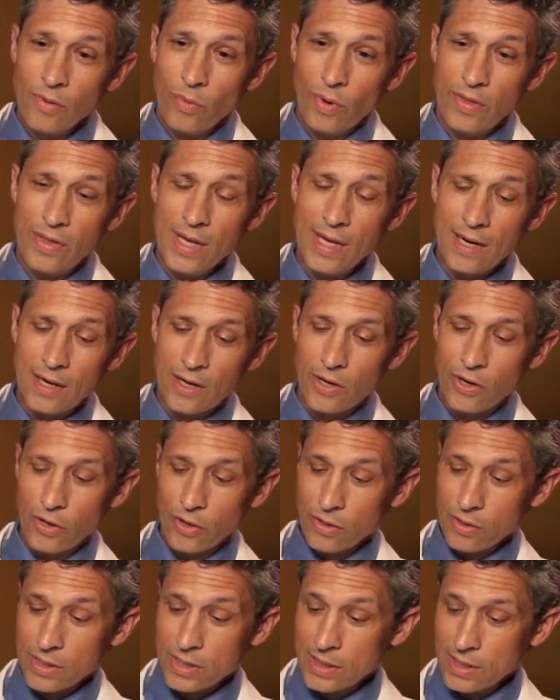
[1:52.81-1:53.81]
What then
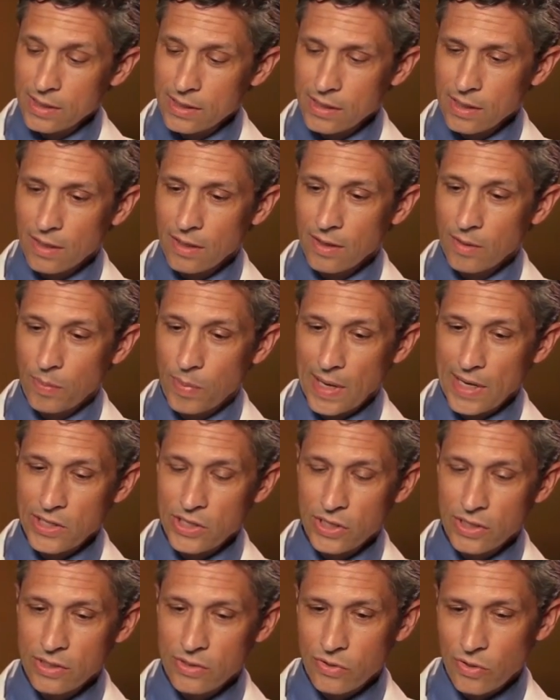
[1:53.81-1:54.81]
occurs is the
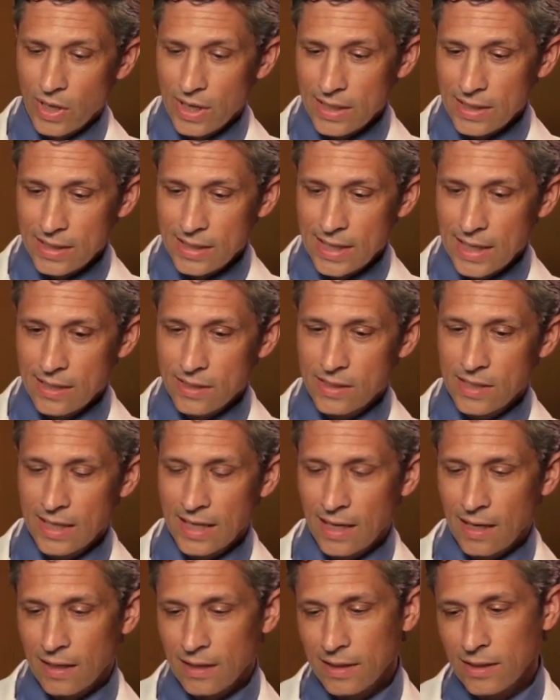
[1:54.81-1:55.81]
patient tends to
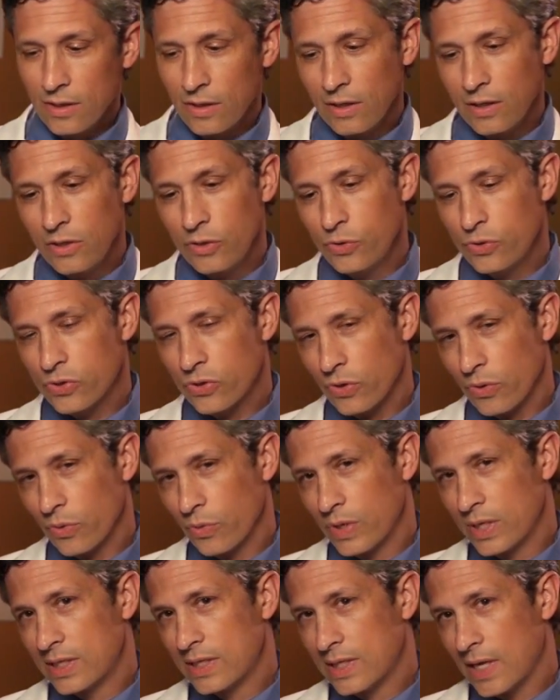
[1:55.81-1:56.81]
get a little looser
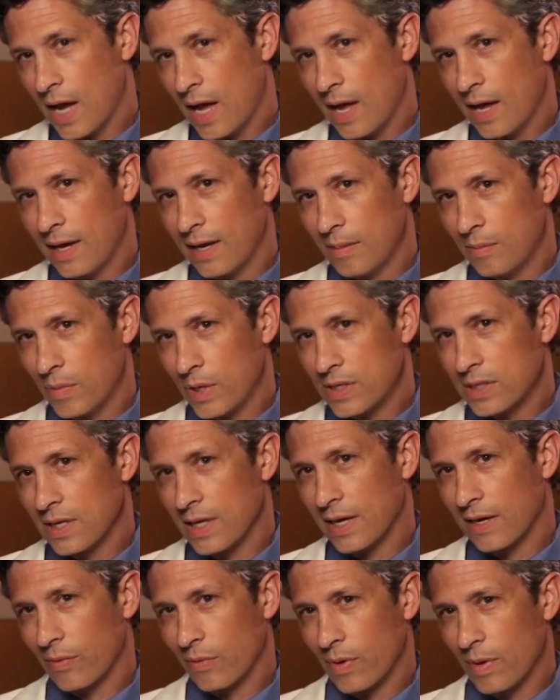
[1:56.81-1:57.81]
with time, much
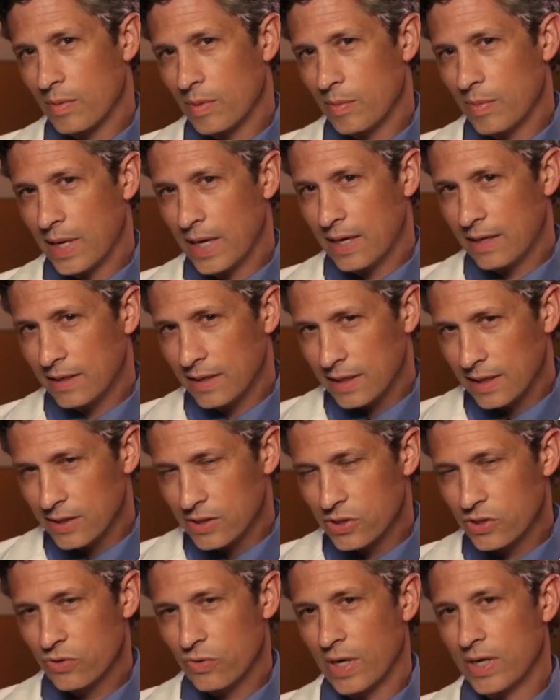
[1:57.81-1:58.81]
like a rubber band that
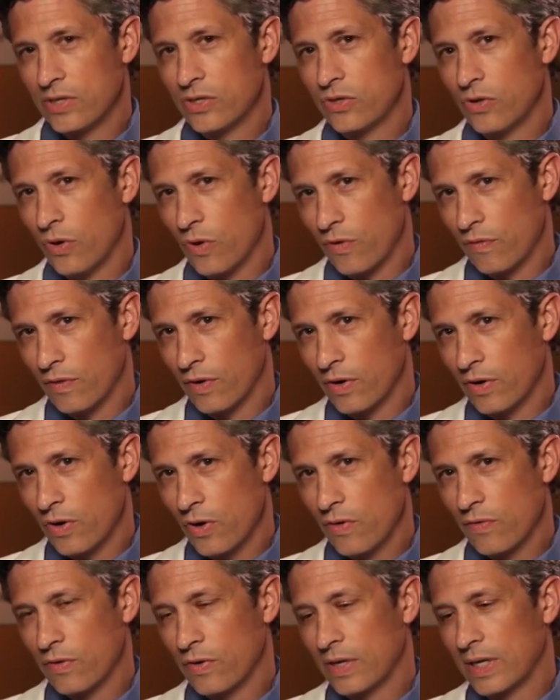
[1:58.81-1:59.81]
gets stretched over and
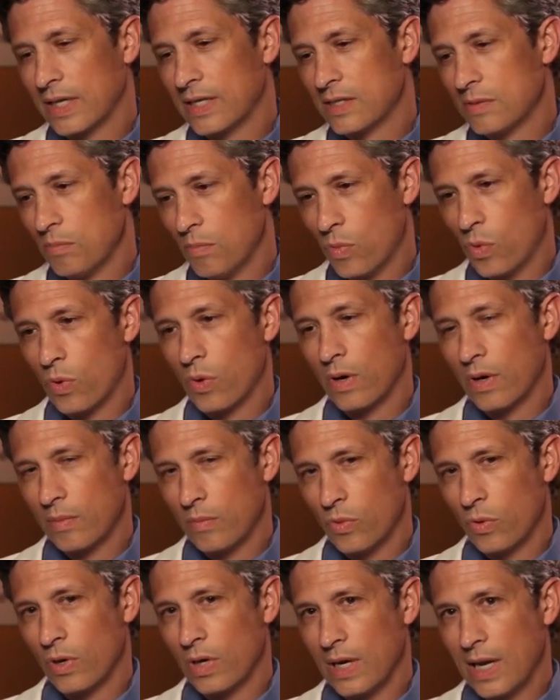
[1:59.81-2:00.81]
over. It gets more and
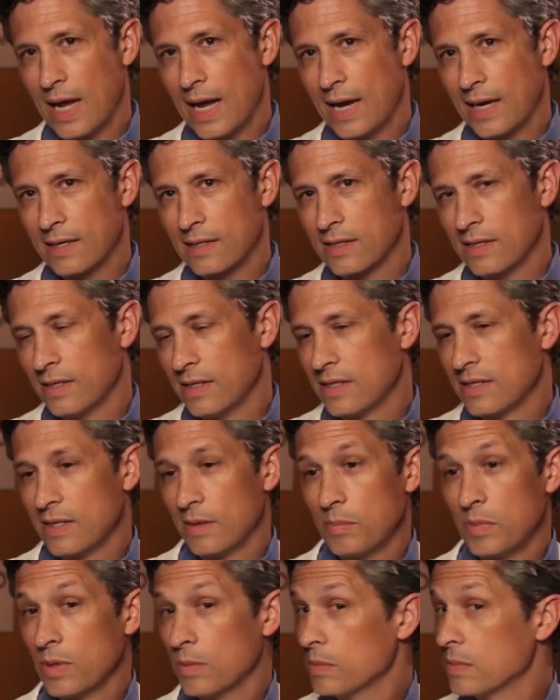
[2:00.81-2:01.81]
more lax, and the
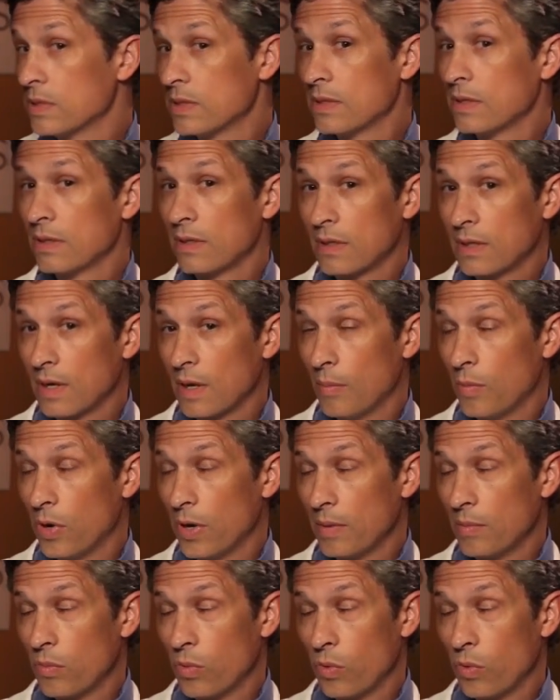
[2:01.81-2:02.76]
symptoms come on